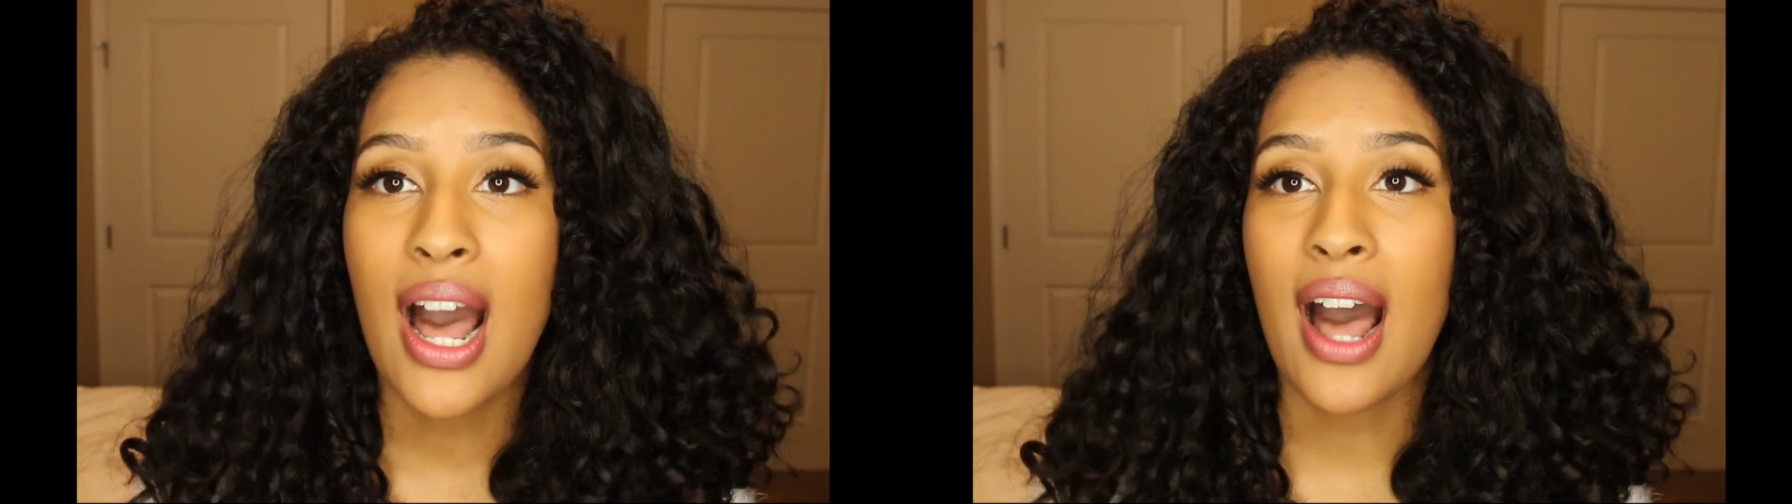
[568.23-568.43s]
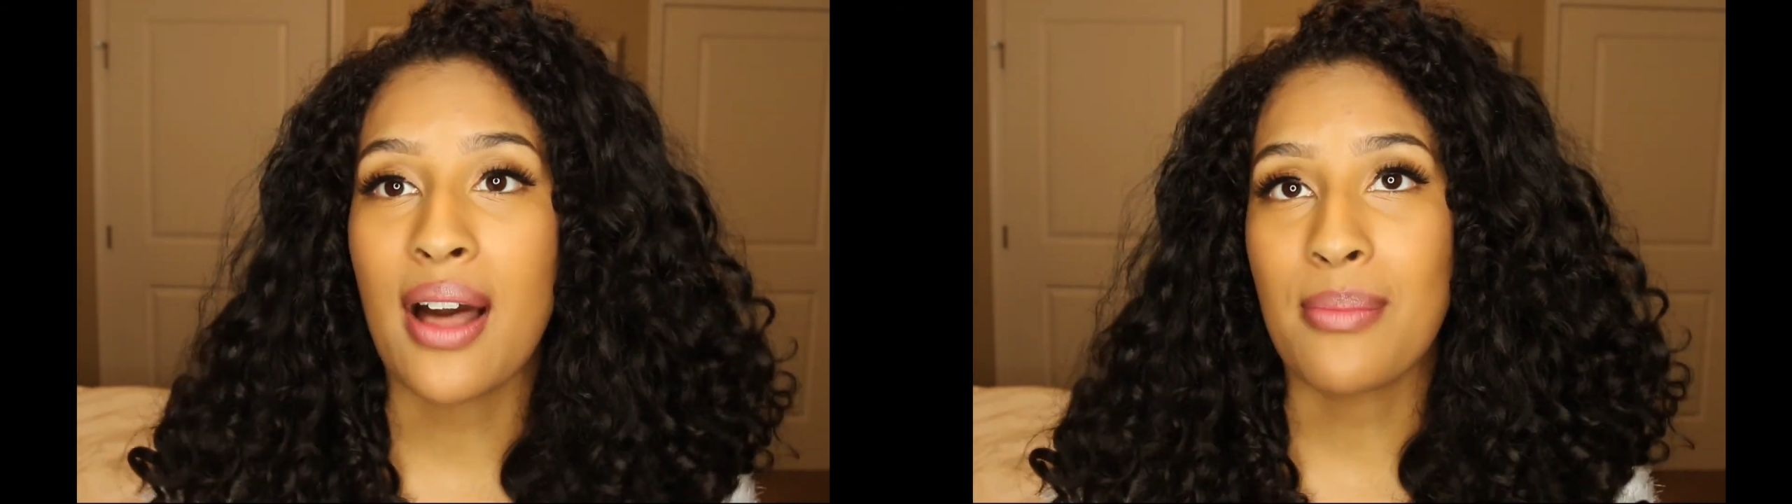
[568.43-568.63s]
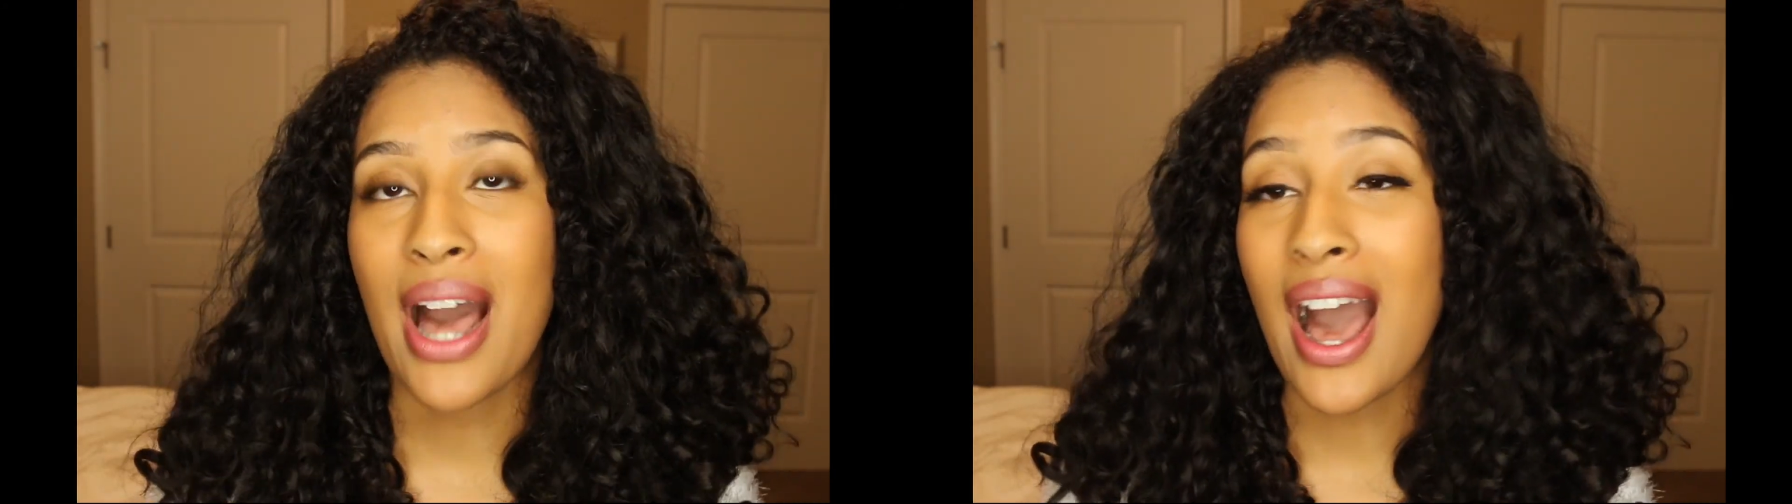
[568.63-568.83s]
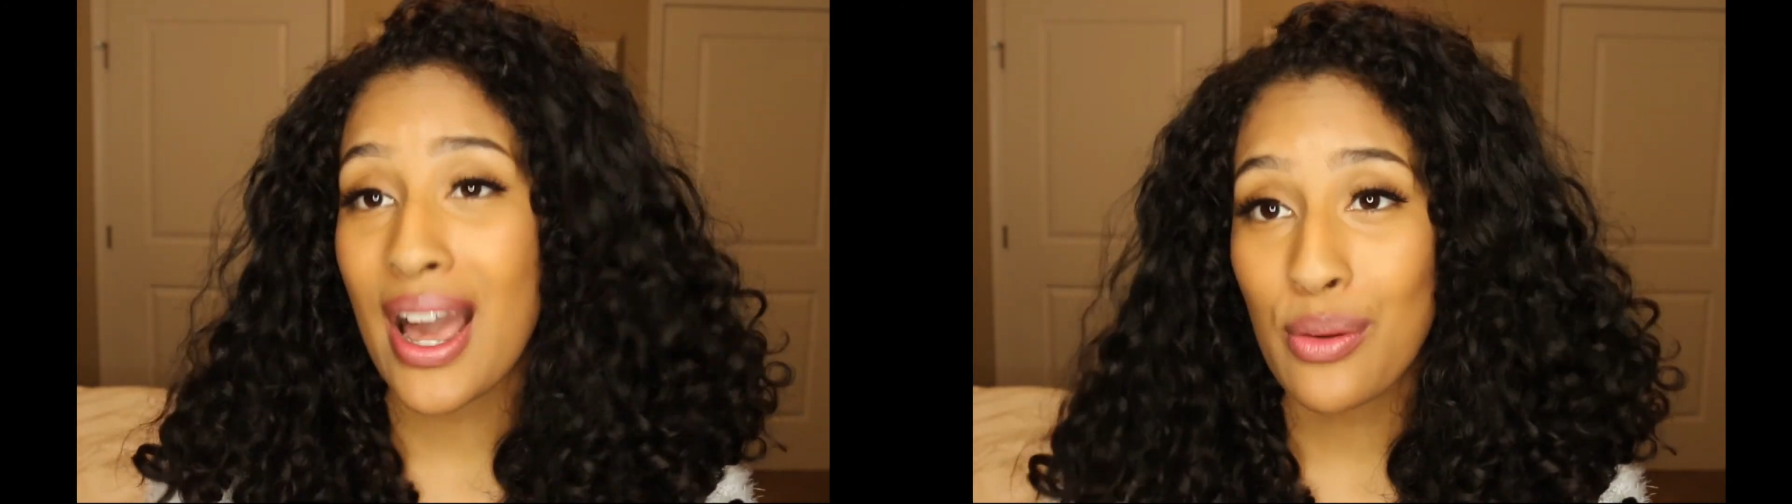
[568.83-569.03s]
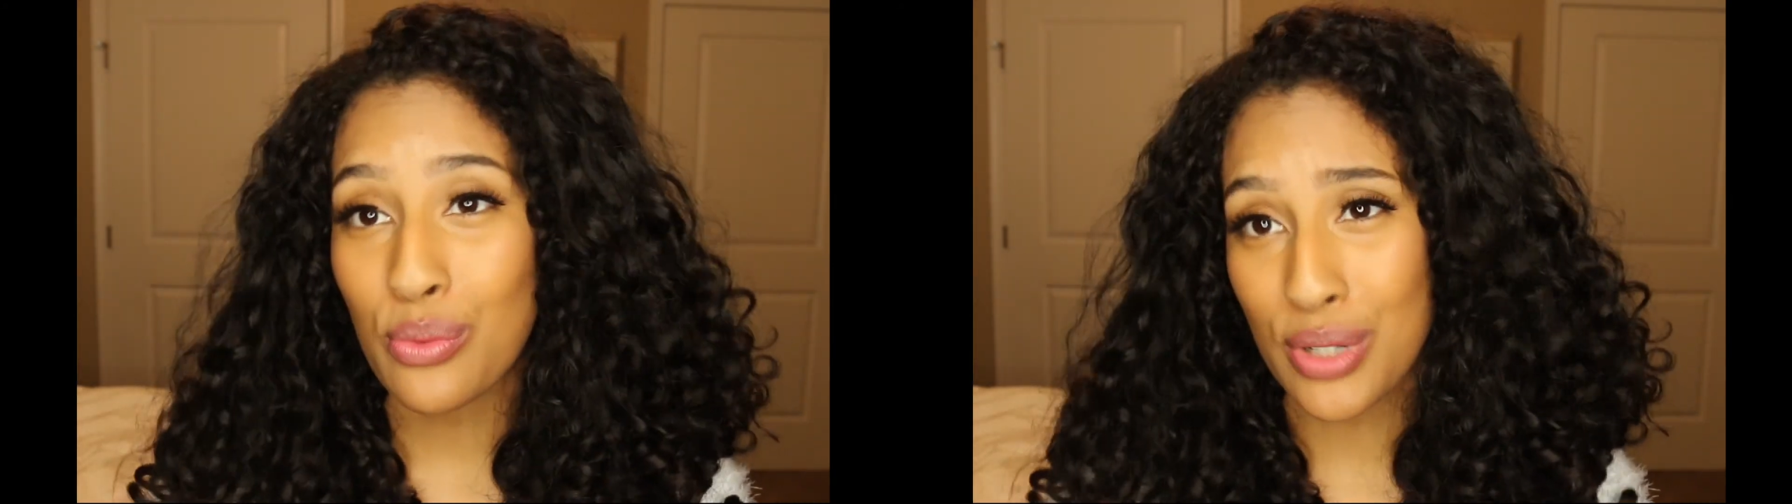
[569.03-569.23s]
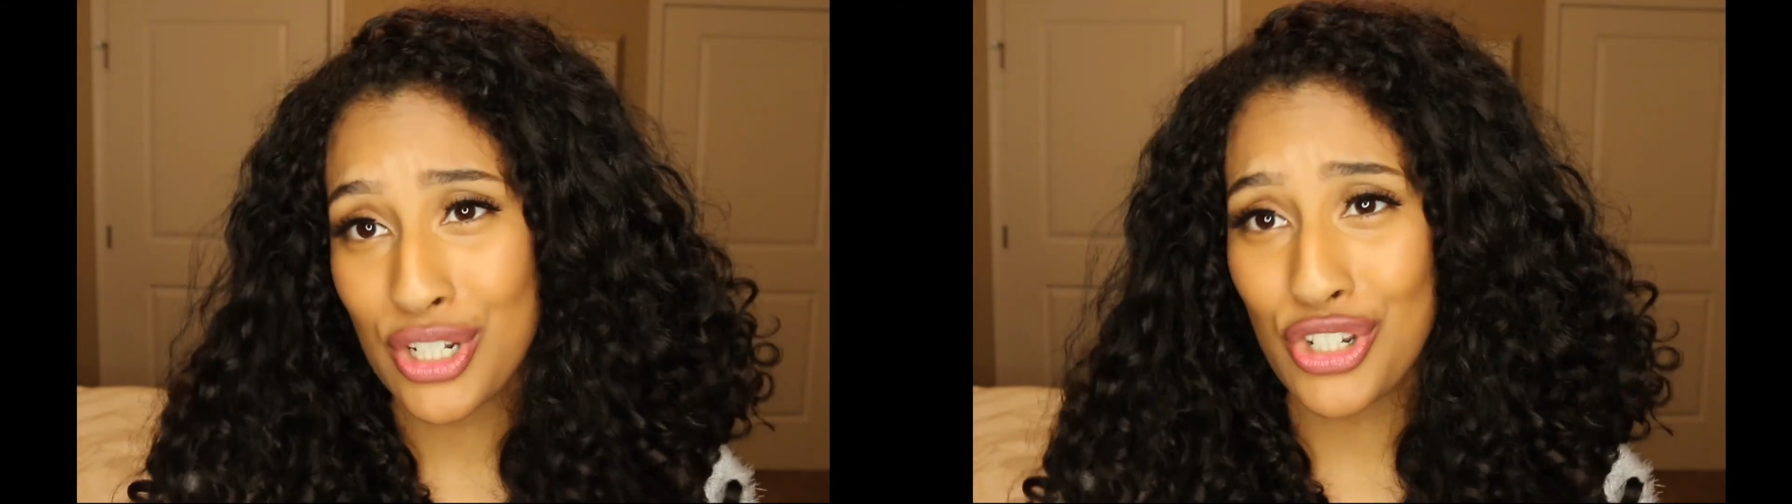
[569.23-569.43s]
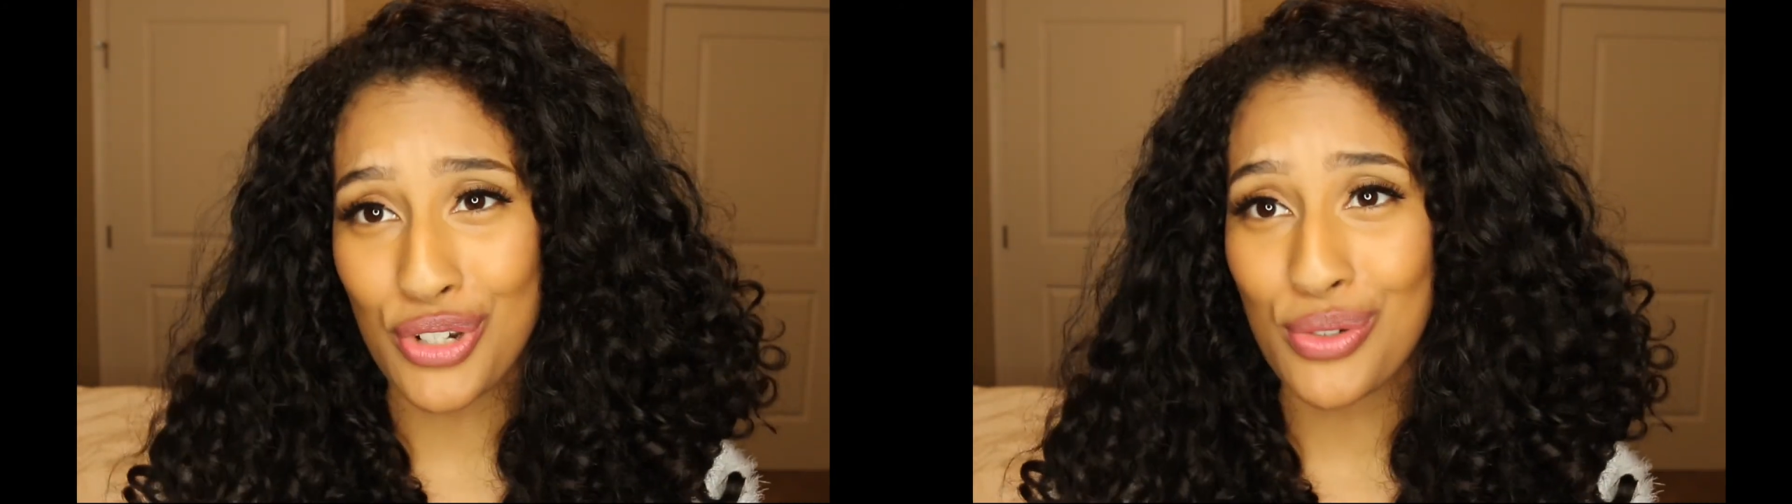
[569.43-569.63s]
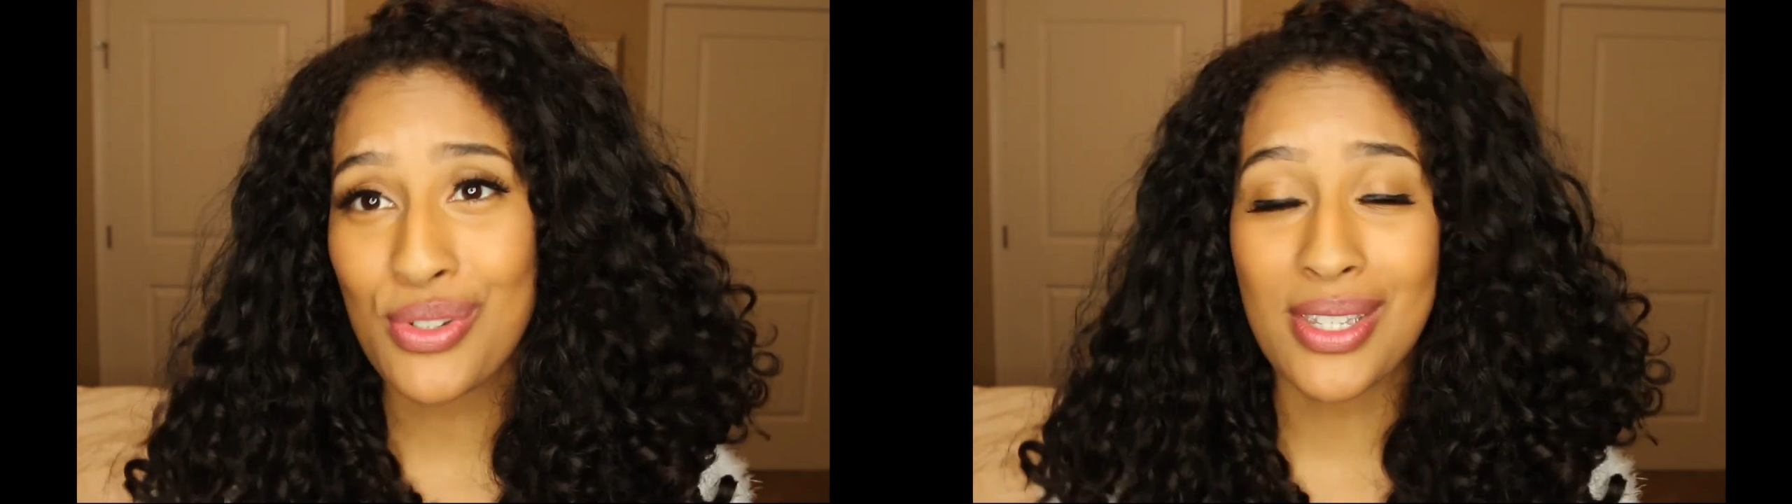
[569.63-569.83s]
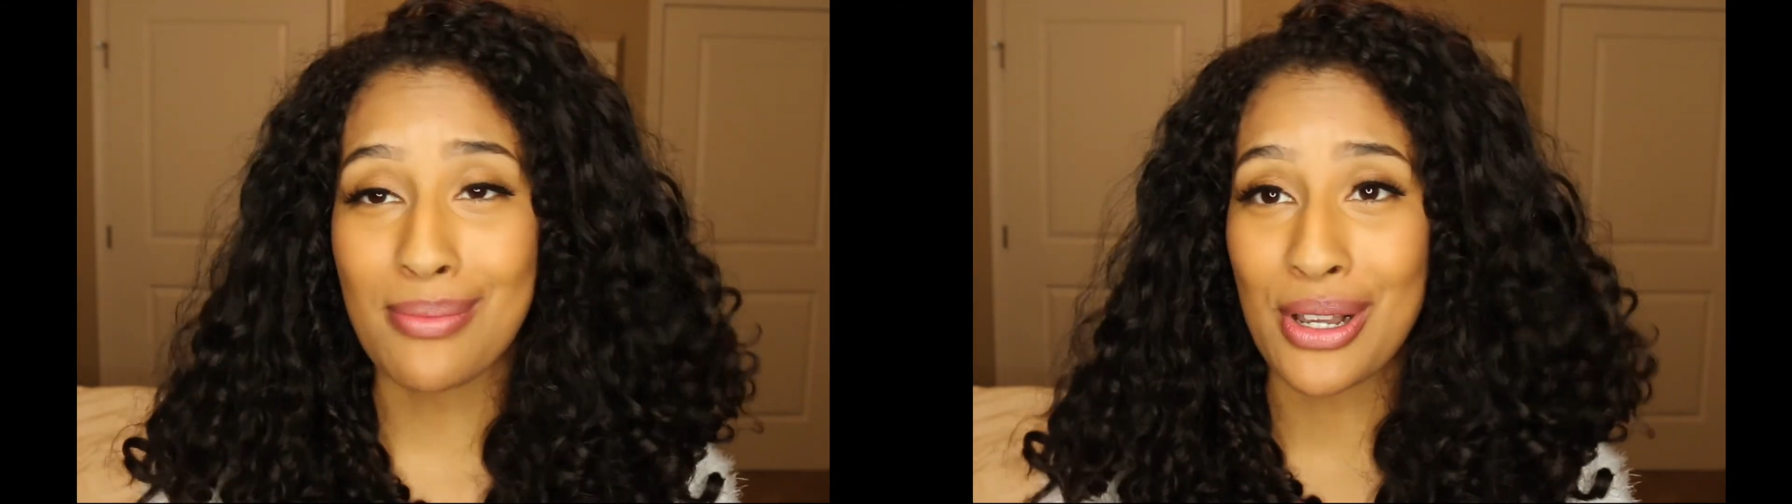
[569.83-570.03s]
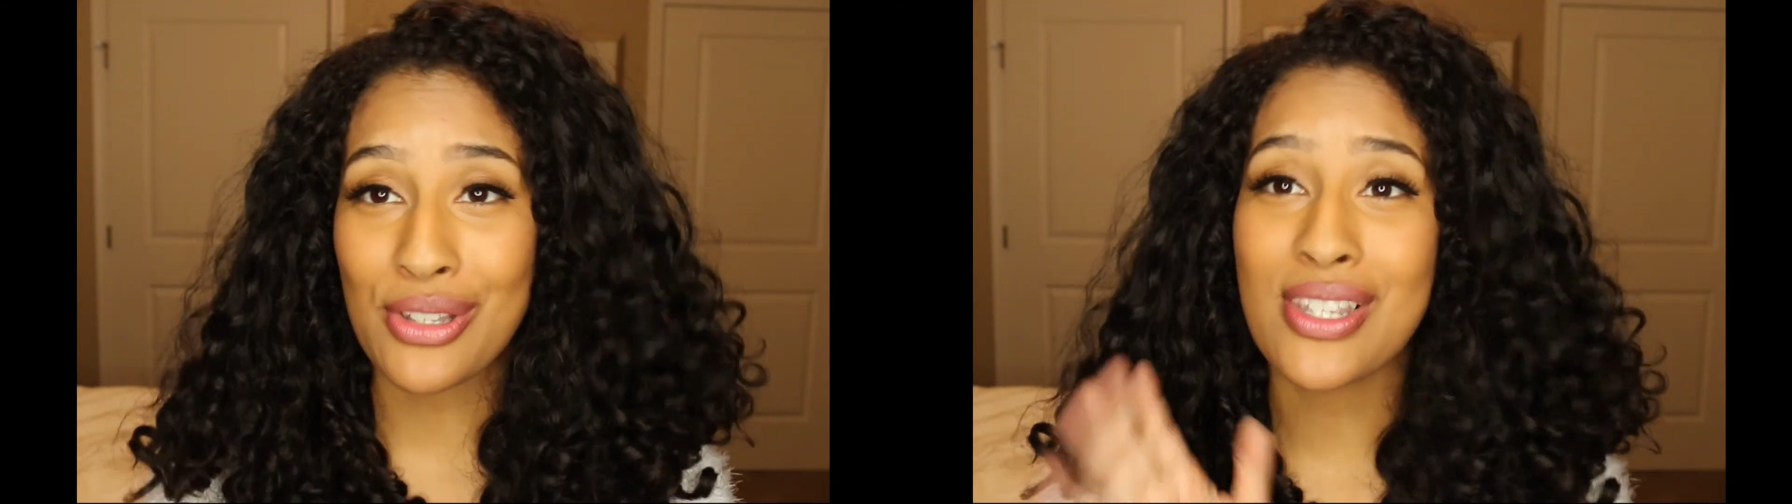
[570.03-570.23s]
I would choose the
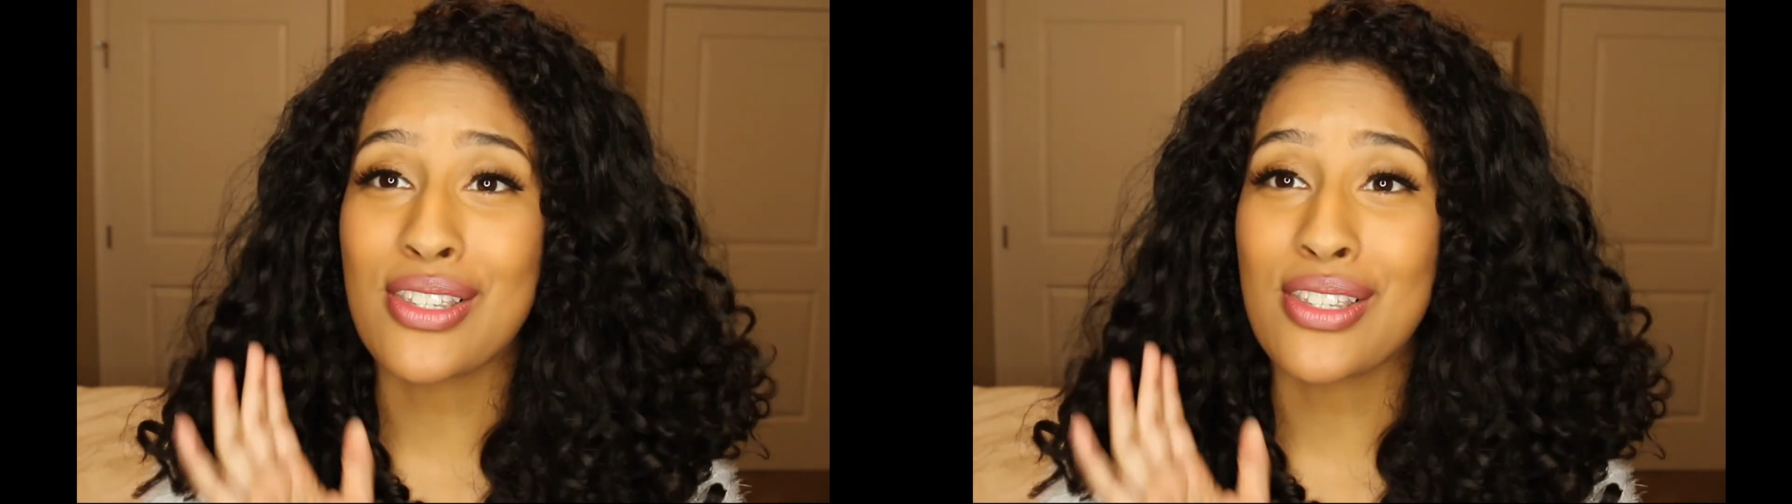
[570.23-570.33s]
Melt